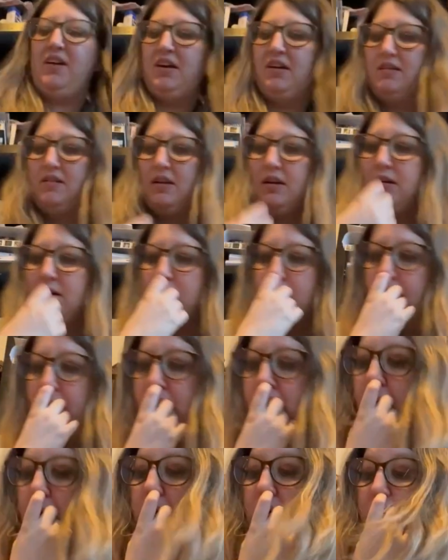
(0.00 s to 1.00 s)
excited about
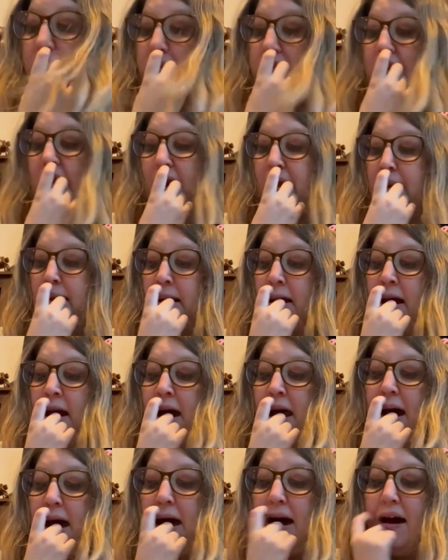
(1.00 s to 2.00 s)
that one as good.
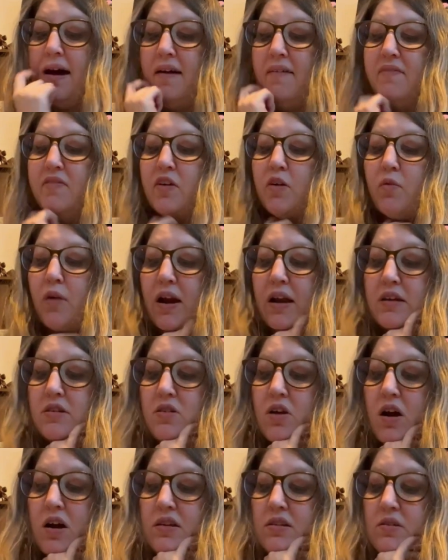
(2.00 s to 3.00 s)
For
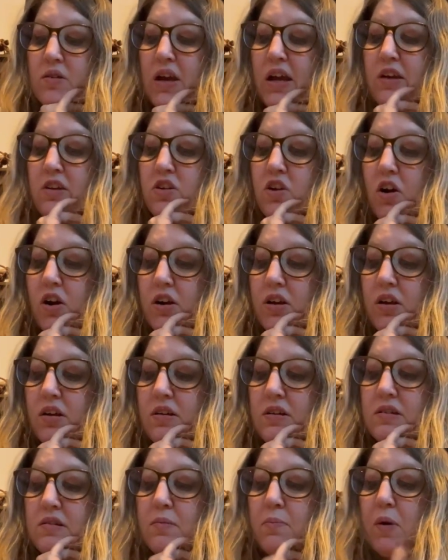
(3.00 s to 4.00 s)
Renaissance, it's
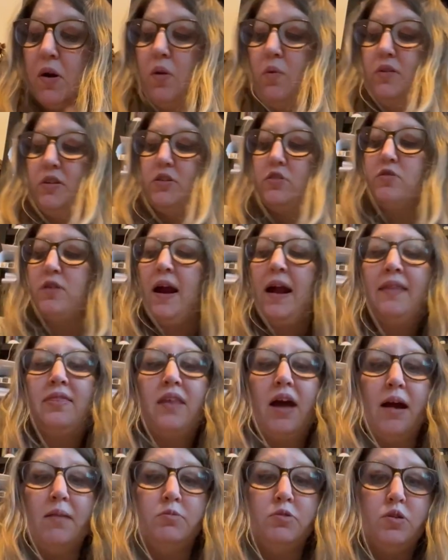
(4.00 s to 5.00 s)
Hercules, a book with strength.
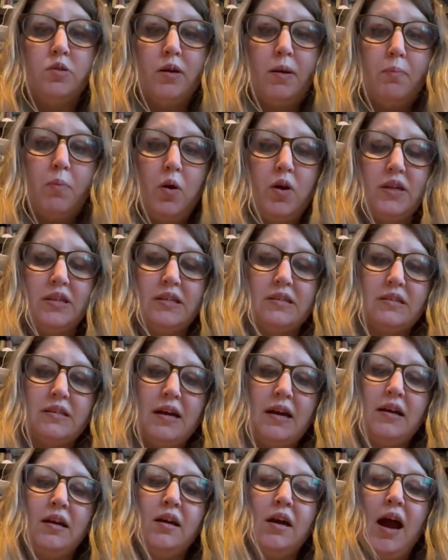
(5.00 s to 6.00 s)
I'm doing Poison
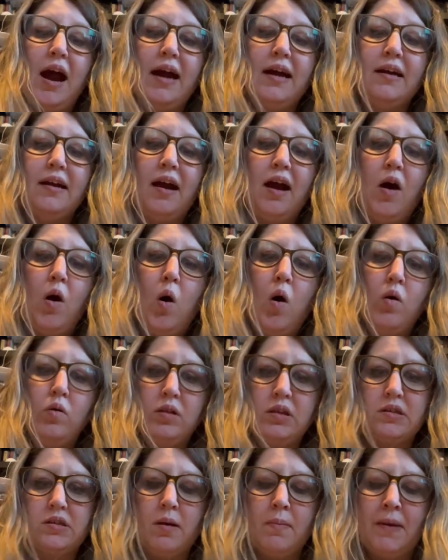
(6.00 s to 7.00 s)
Study. I own
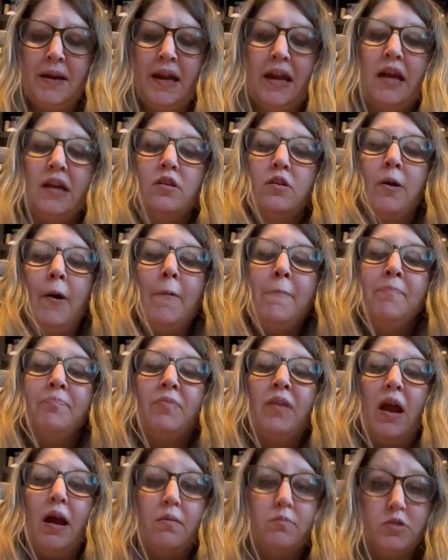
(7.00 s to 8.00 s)
this on my Kindle.
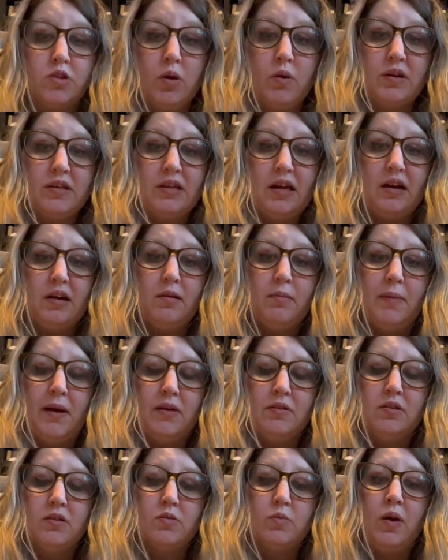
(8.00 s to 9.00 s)
I'm so excited
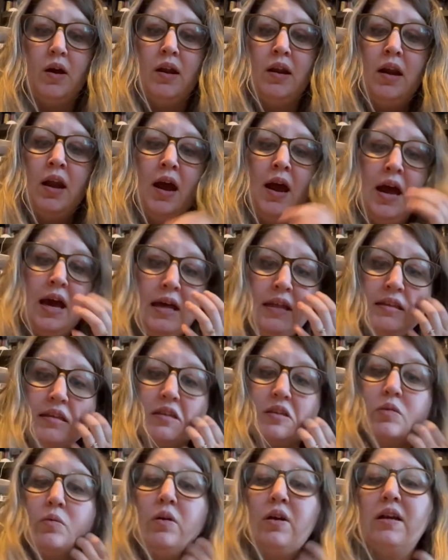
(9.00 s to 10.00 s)
about this one.
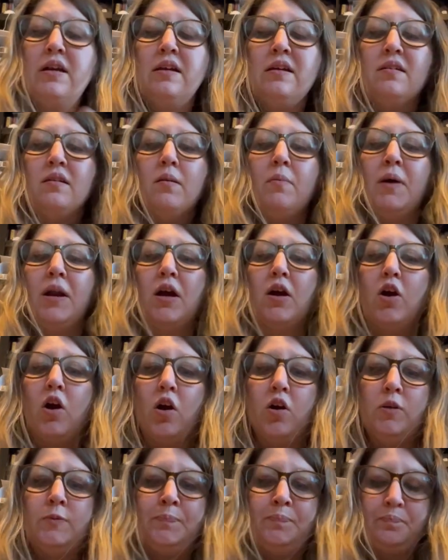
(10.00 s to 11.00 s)
This one is about a
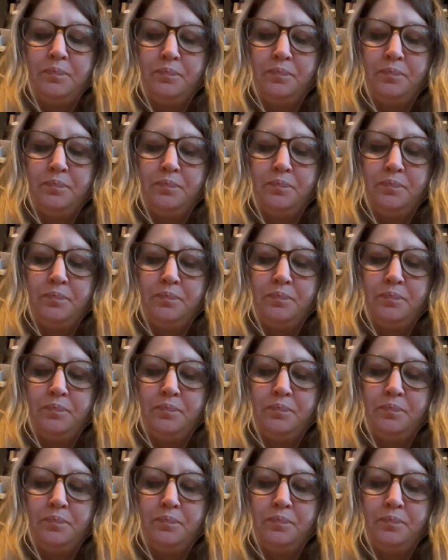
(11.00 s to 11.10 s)
girl